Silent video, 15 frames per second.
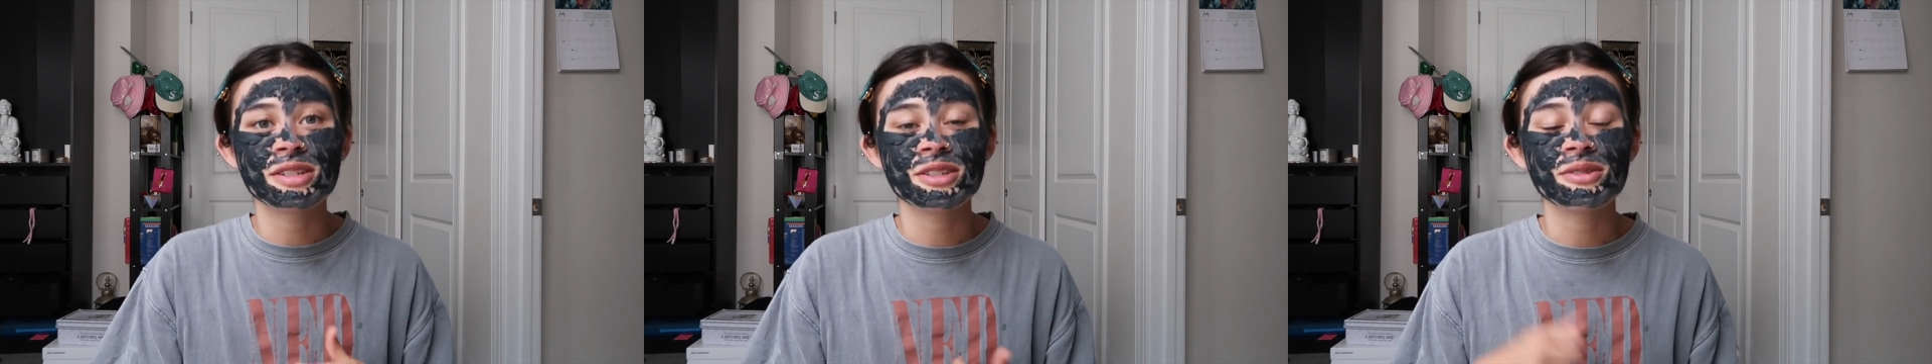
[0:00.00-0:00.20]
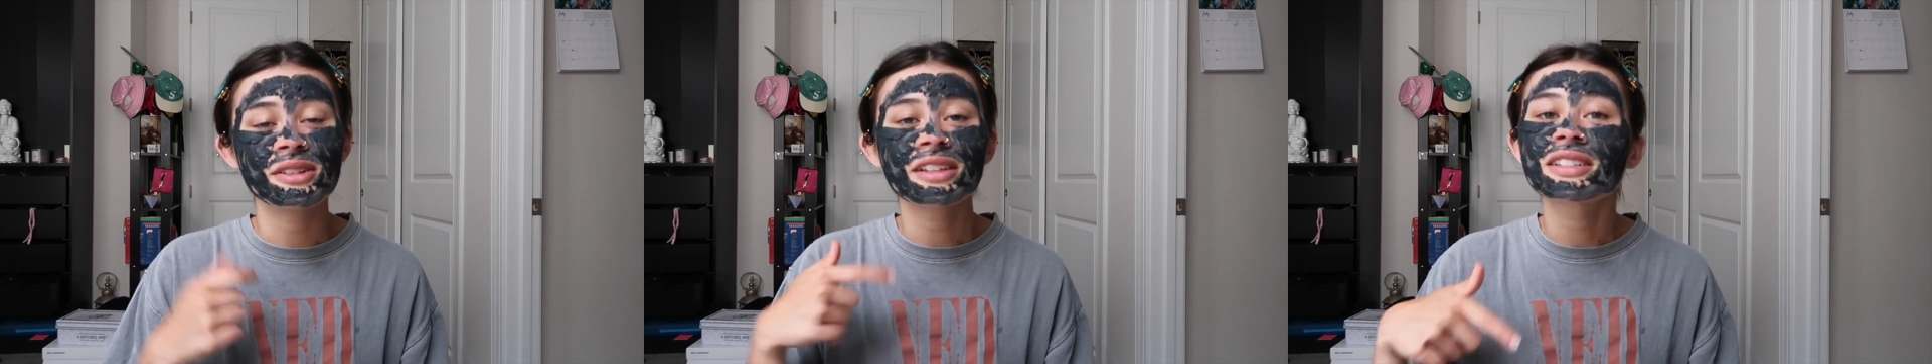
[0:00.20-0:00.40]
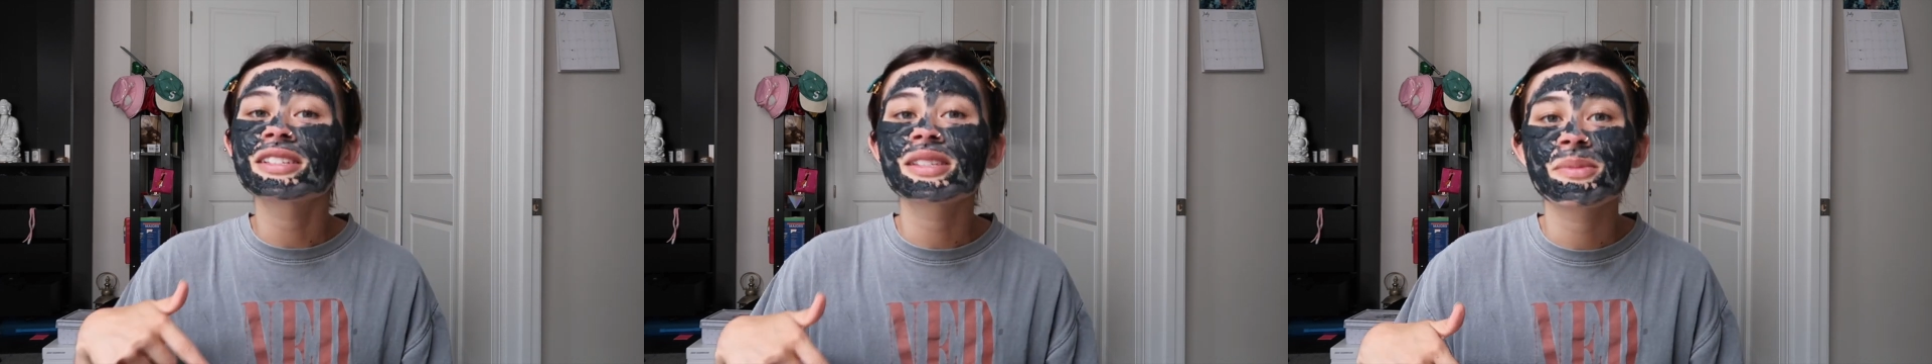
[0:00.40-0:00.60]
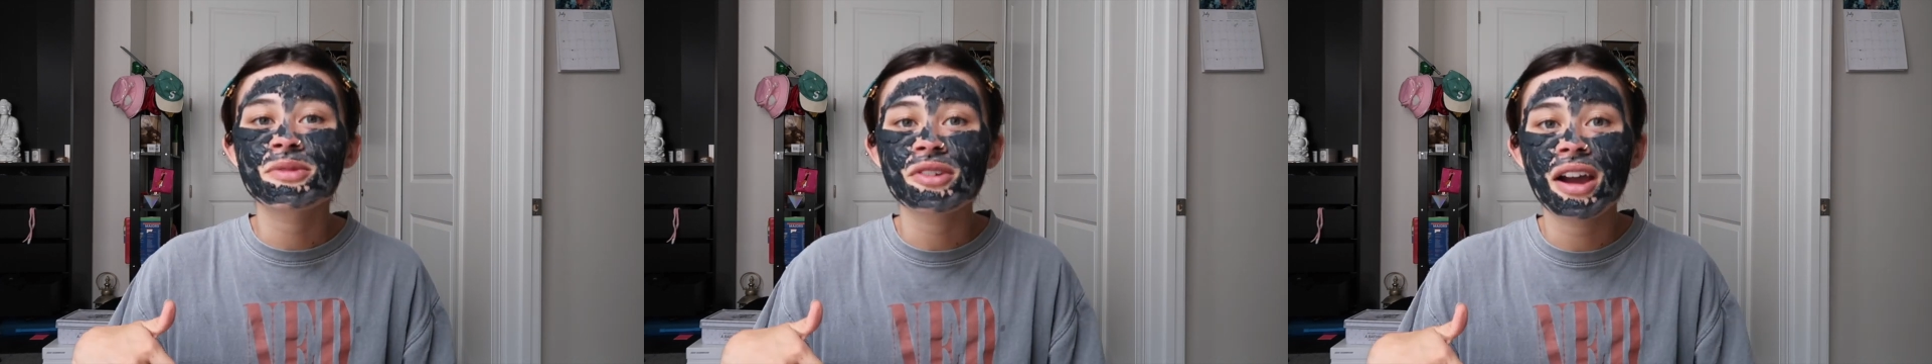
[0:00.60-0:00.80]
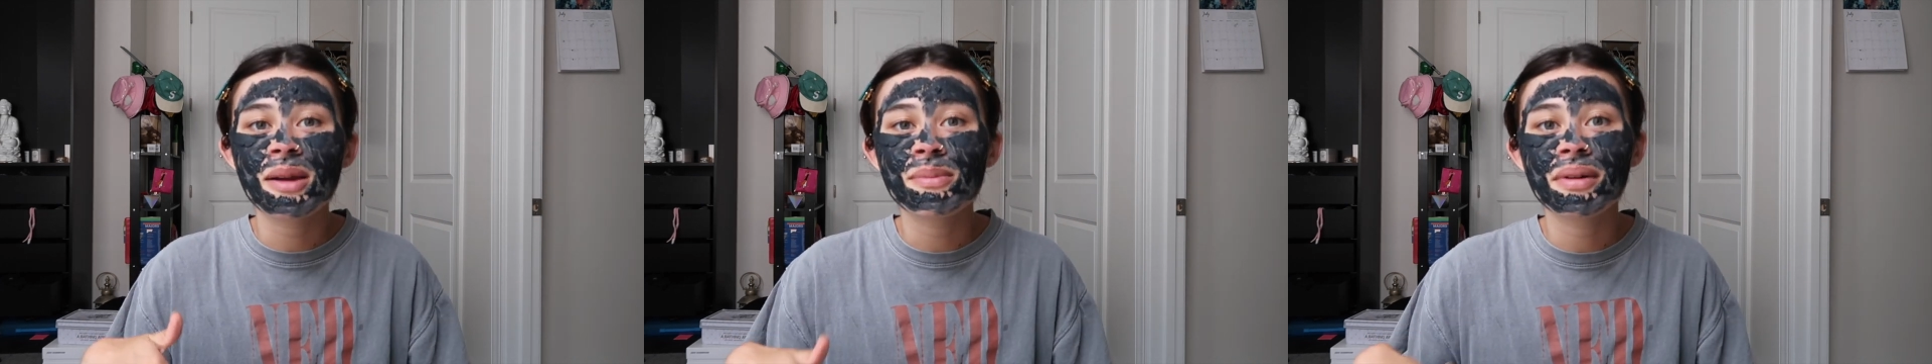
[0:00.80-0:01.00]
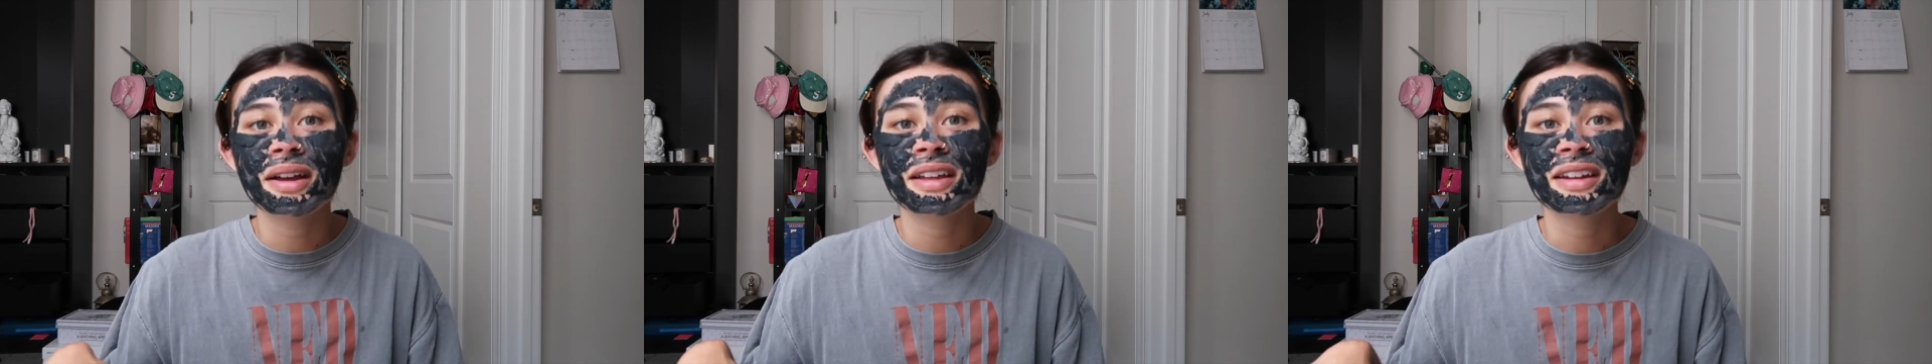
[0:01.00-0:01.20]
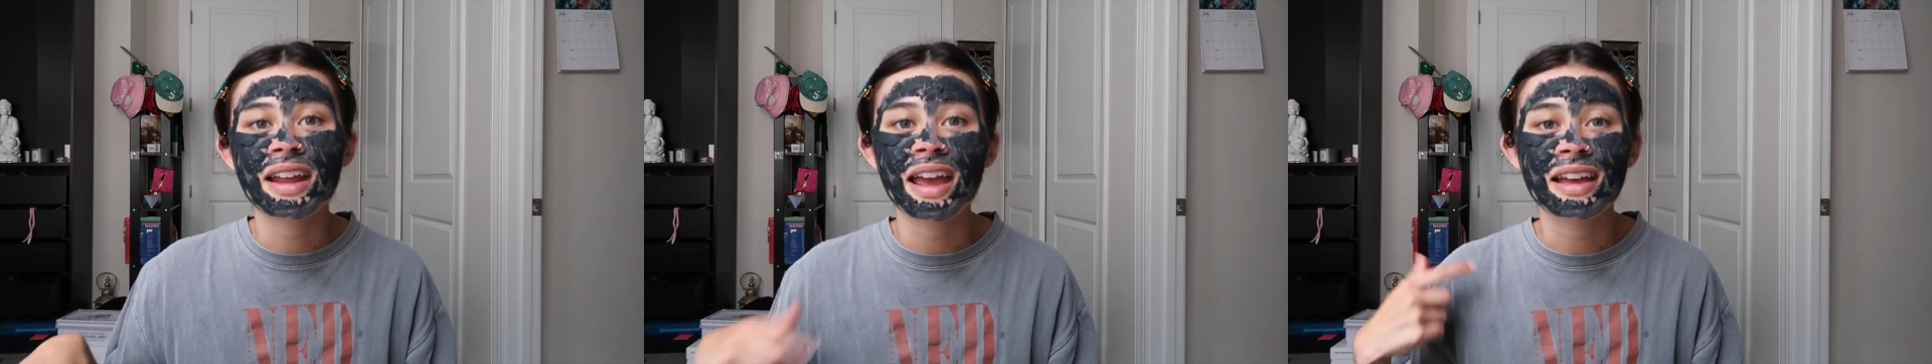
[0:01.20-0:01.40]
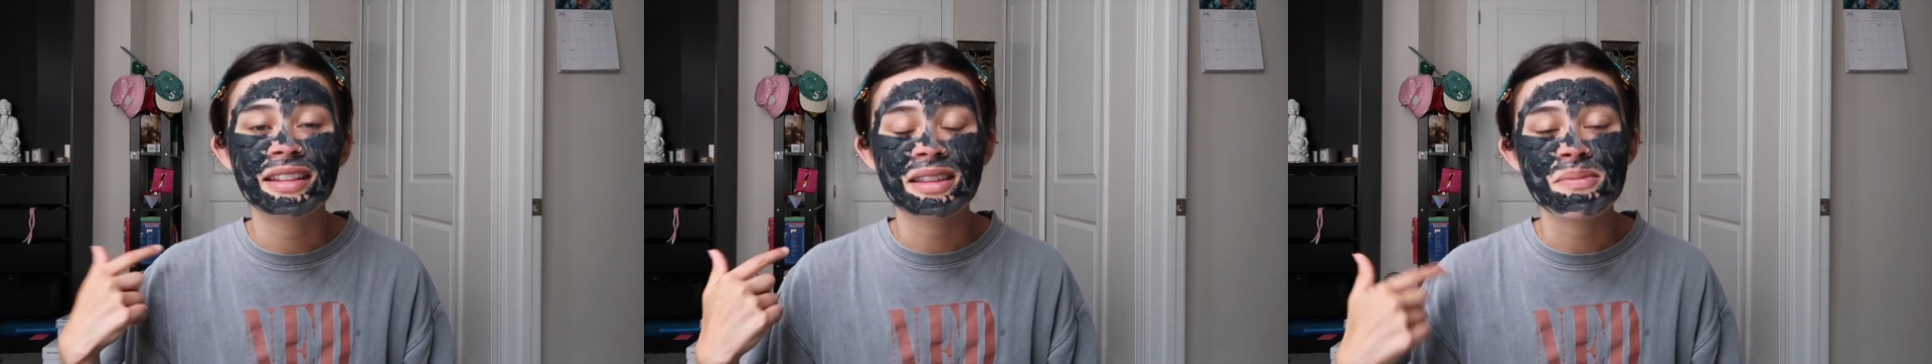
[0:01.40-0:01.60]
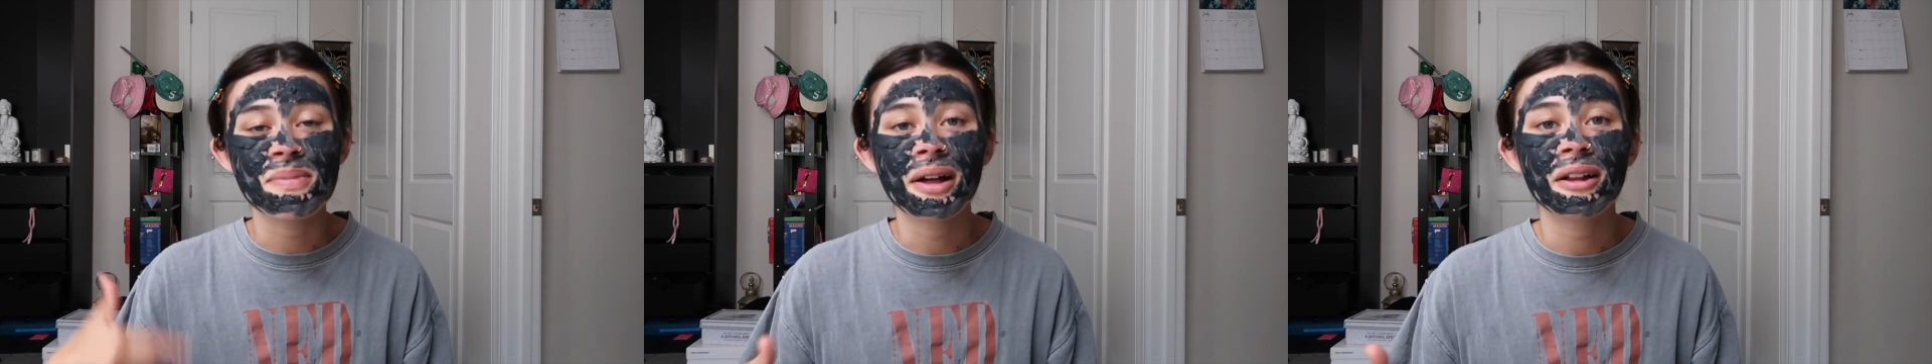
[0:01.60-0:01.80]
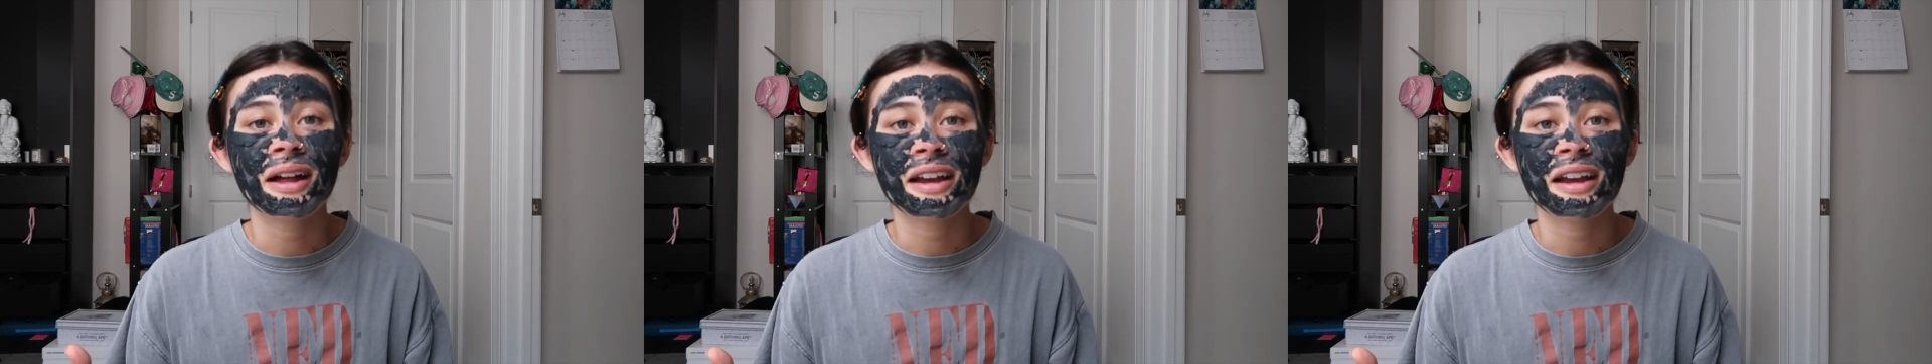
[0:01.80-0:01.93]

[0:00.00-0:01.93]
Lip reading: to click the subscribe button and the bell